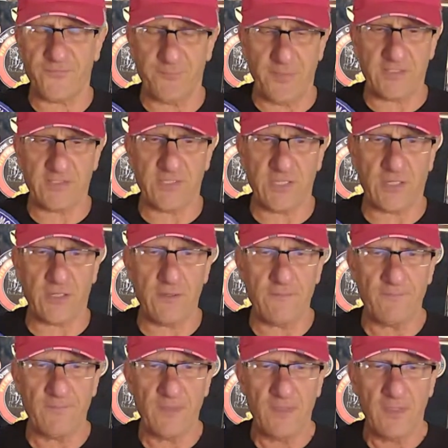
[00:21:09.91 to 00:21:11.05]
big sticker,
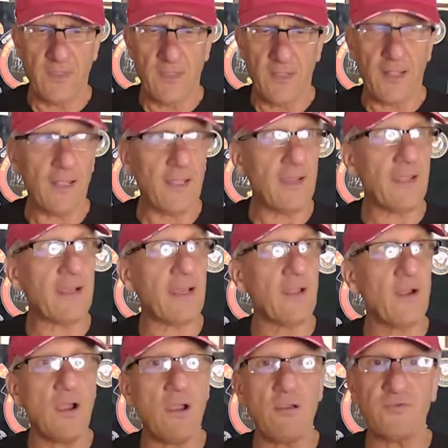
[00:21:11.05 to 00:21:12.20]
and I got
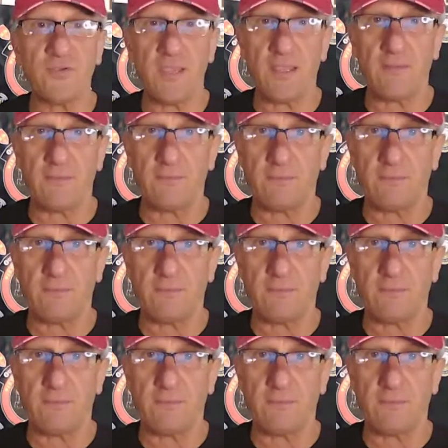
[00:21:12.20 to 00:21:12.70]
an orange hat,